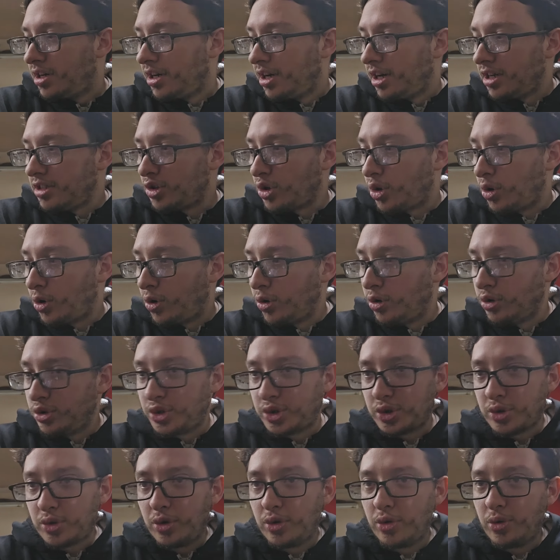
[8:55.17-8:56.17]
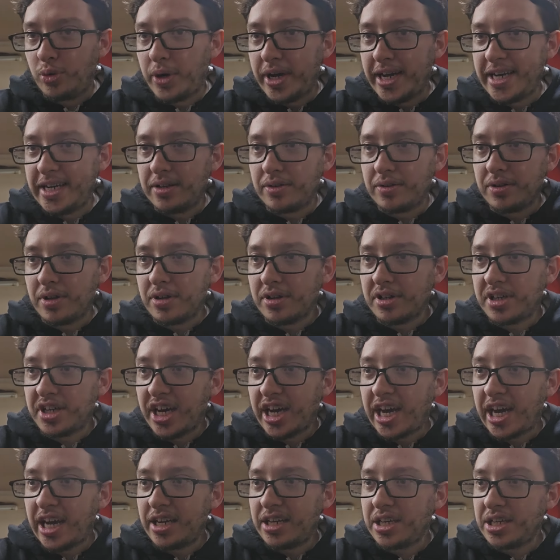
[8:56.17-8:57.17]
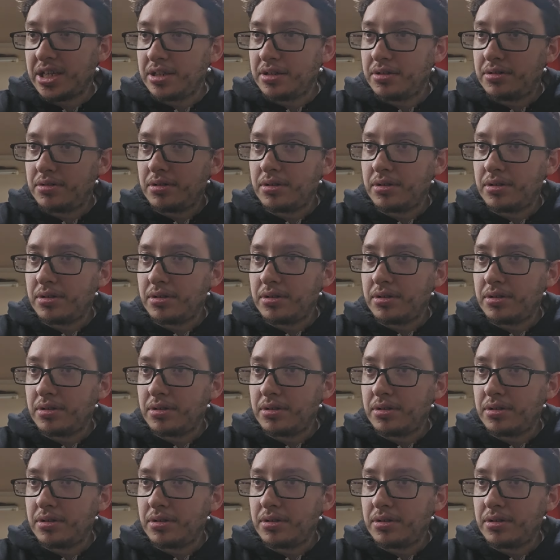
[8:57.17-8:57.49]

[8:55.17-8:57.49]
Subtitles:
It's an old school way to look at it.